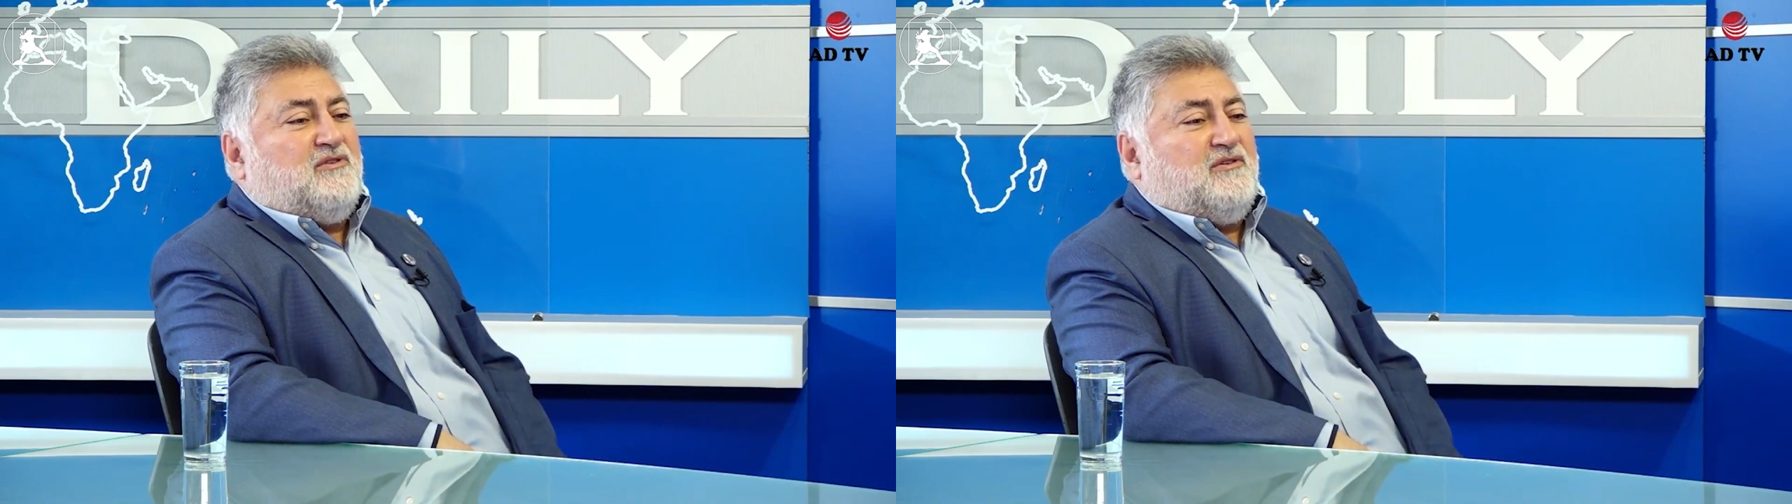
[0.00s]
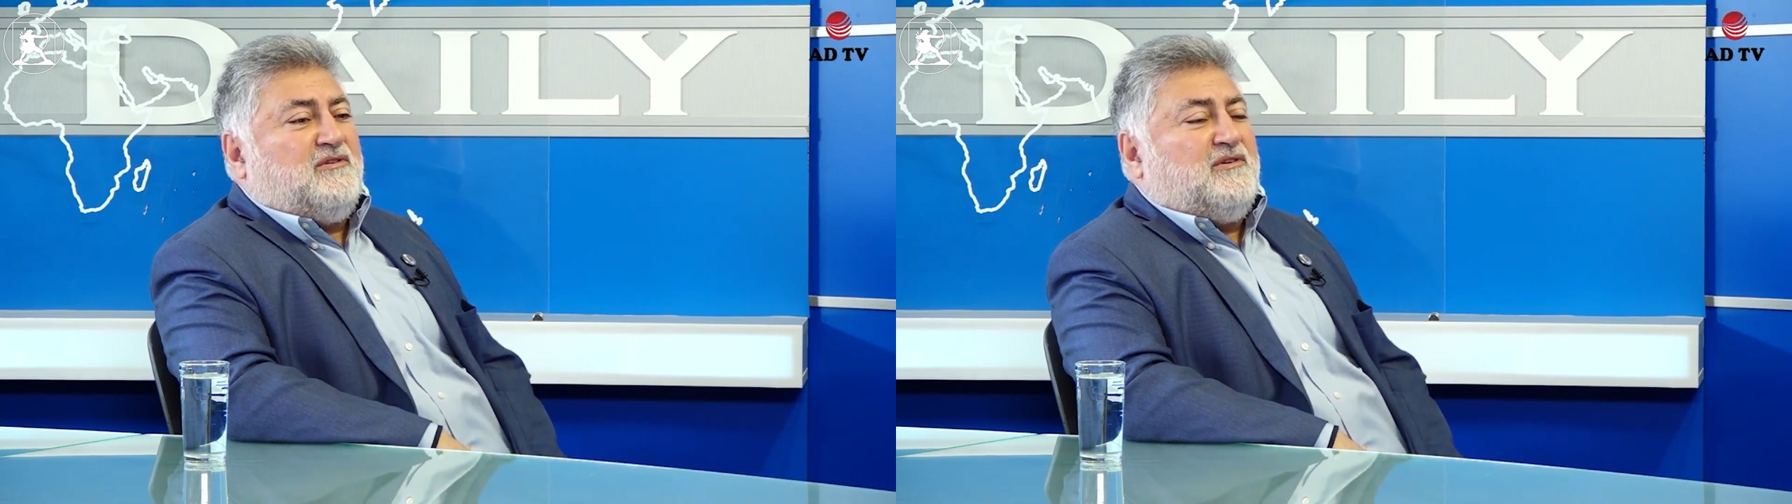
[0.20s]

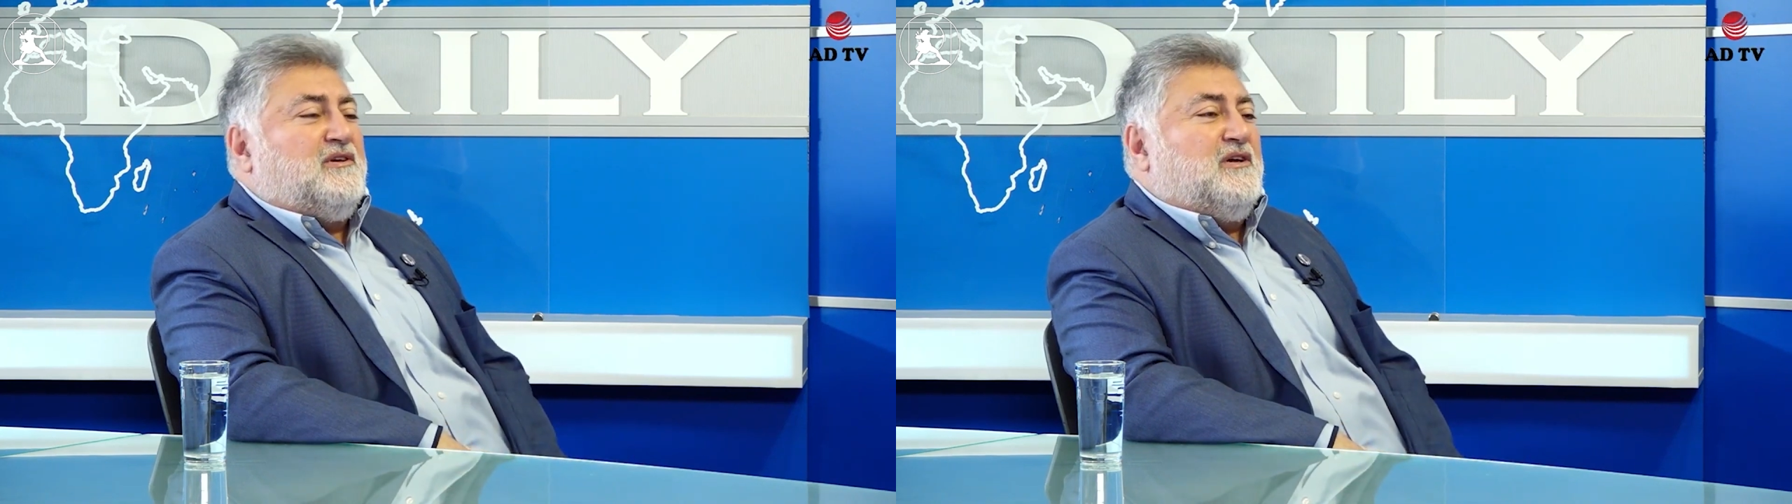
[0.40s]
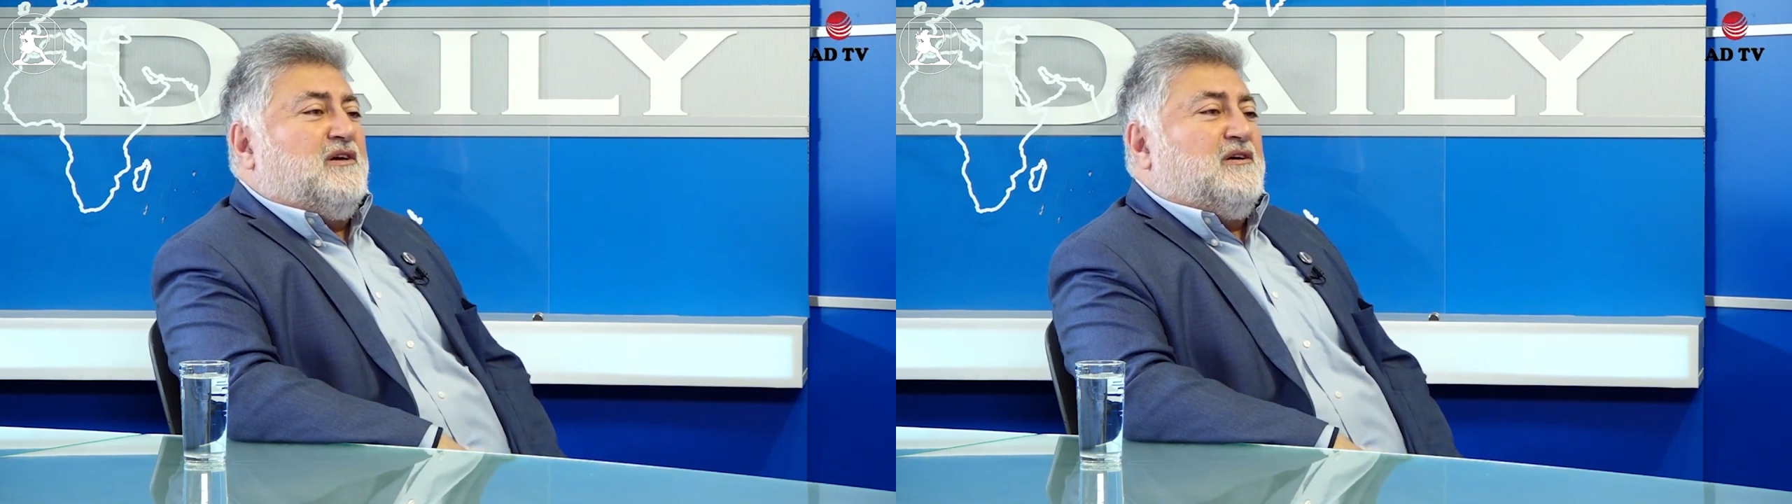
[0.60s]
We saw
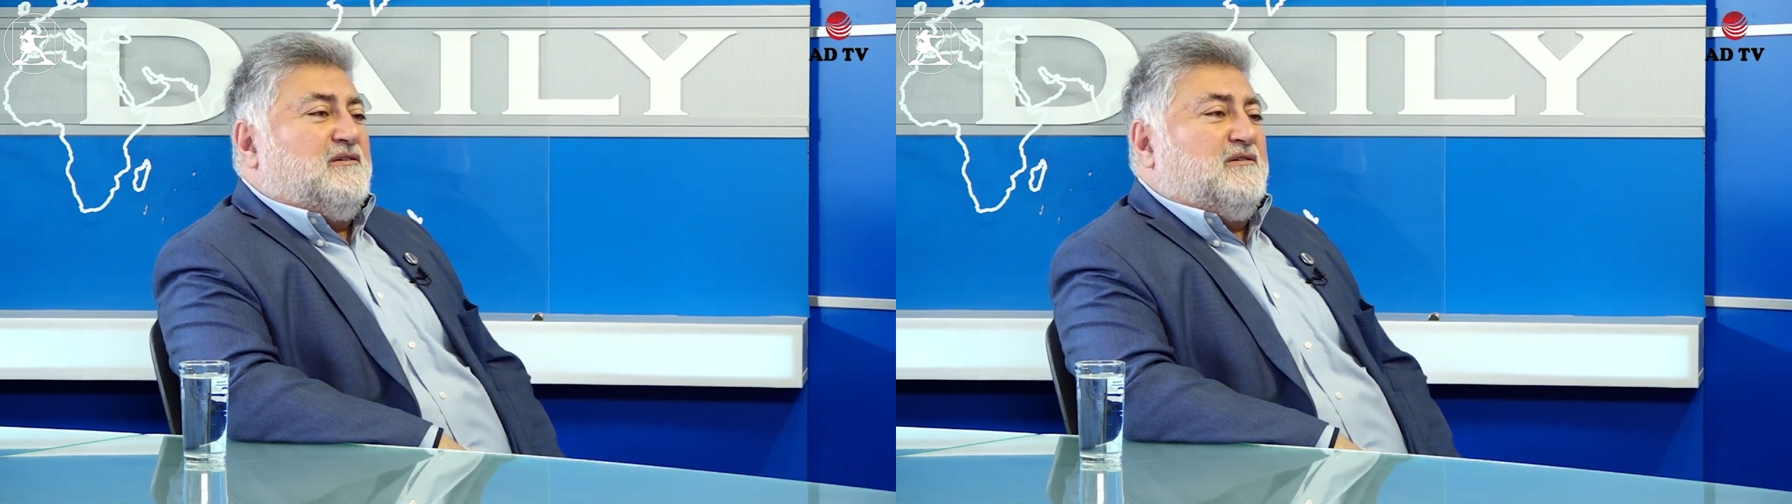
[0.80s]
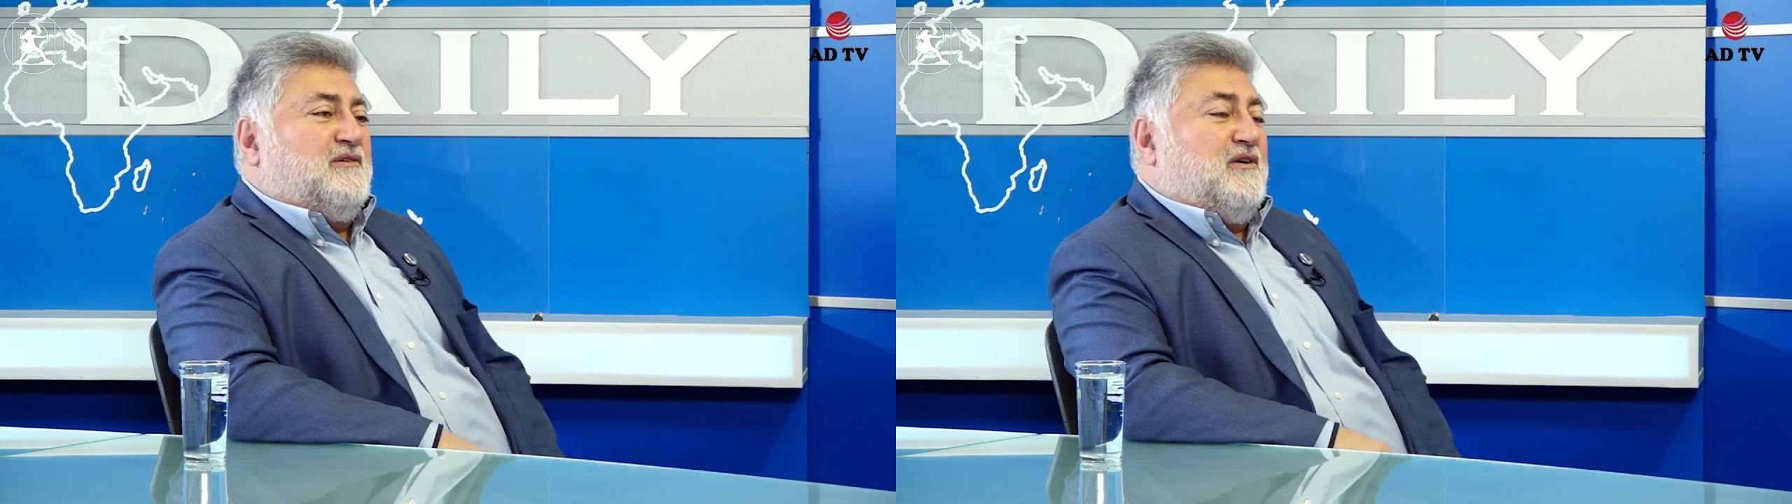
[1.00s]
that the
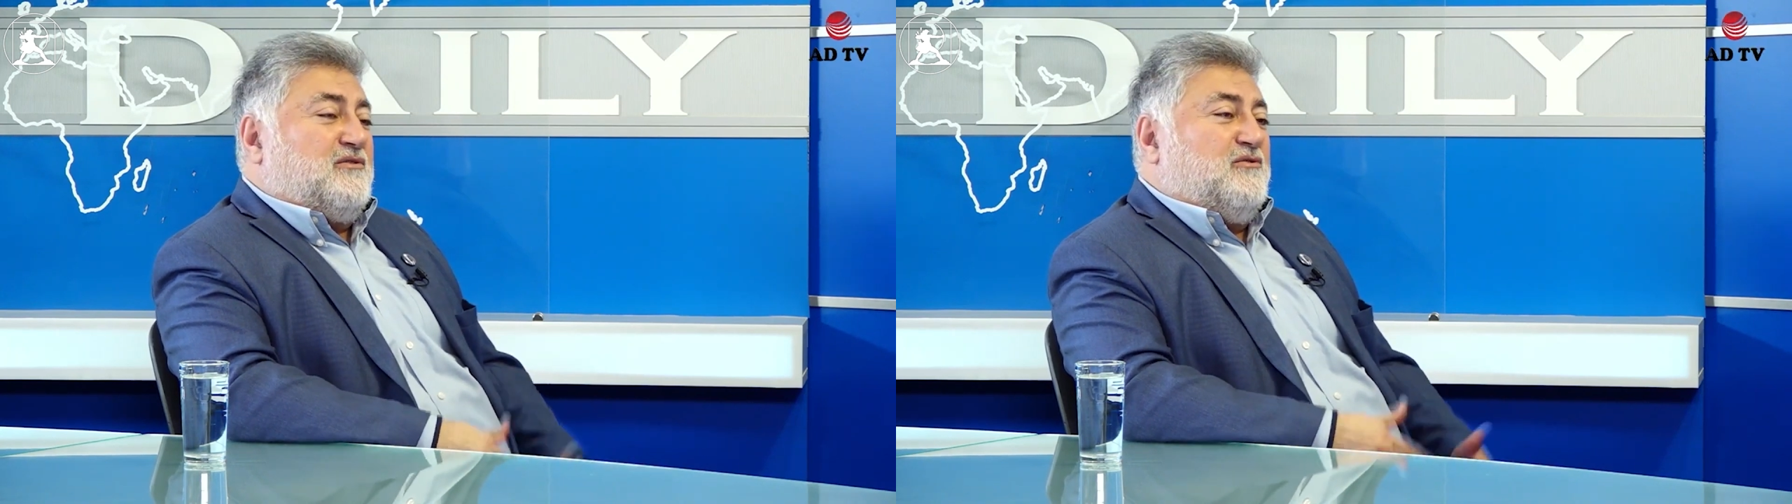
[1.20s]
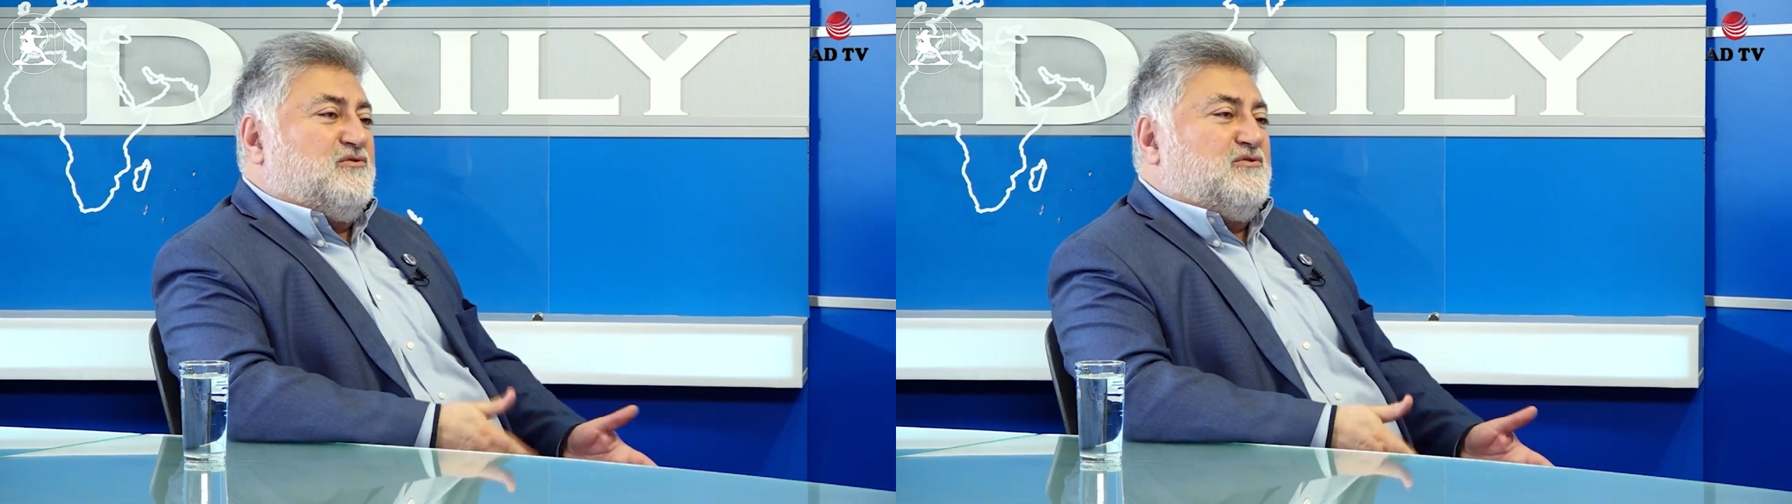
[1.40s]
foreign
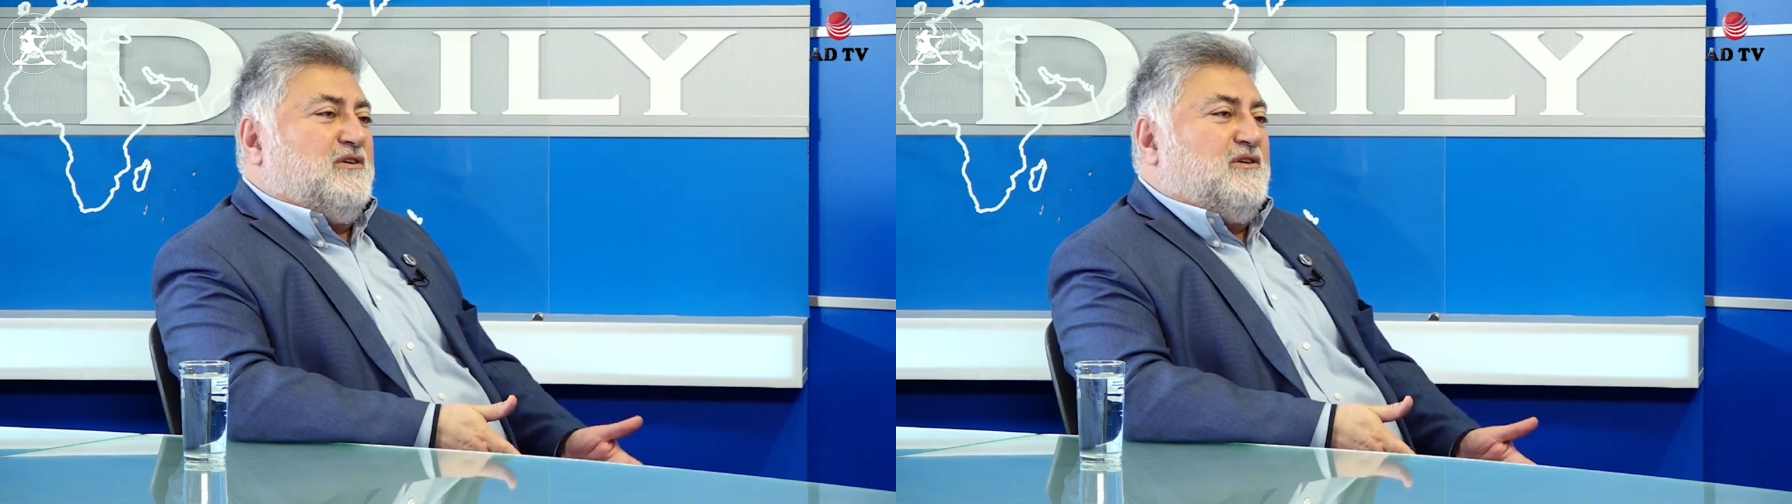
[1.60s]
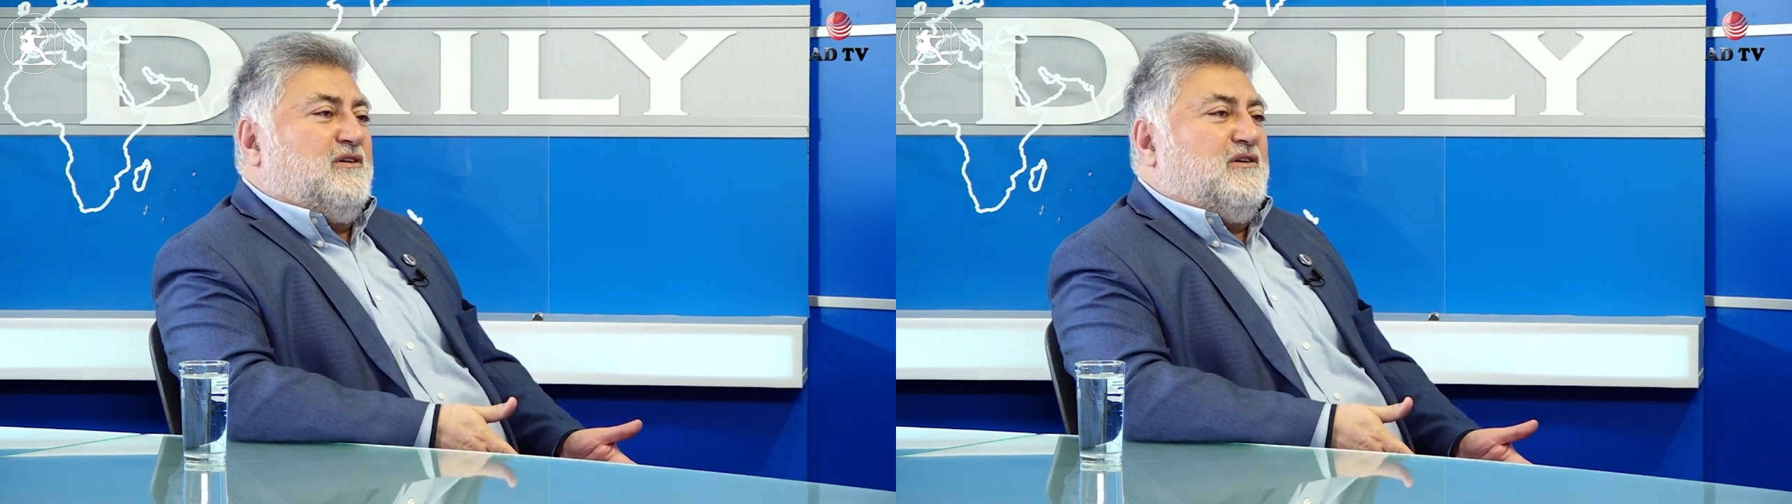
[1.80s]
minister of India